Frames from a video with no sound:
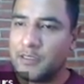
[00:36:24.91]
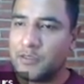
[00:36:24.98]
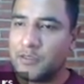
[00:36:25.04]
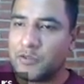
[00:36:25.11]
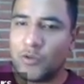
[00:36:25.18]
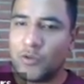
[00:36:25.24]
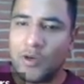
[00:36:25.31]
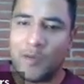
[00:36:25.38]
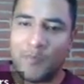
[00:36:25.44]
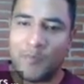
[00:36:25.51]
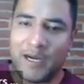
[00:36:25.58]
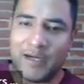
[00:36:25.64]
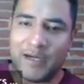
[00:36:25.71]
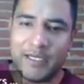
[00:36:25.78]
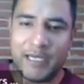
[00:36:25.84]
so a
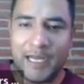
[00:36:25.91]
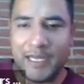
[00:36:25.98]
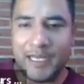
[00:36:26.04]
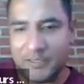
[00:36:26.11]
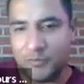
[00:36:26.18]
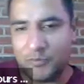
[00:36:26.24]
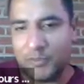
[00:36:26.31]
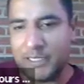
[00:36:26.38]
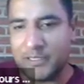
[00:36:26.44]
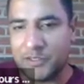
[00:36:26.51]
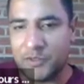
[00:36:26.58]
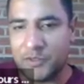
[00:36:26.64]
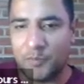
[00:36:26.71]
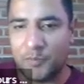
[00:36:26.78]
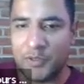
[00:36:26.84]
bar here, and we need
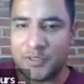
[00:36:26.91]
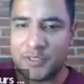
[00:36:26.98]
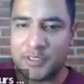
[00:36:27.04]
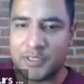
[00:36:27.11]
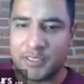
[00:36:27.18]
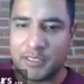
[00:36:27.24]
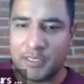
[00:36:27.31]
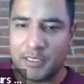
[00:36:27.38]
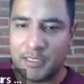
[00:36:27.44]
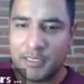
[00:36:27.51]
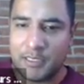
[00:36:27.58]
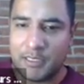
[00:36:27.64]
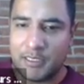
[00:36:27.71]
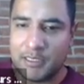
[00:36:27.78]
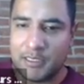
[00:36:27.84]
to put
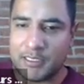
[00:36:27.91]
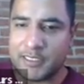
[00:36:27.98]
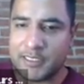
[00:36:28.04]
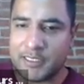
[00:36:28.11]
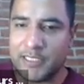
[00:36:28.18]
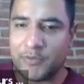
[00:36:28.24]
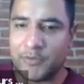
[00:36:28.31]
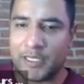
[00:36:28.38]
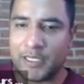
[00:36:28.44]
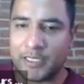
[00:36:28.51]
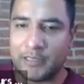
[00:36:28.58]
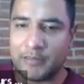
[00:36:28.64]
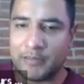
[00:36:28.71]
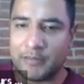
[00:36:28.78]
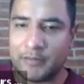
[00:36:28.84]
the 0 again.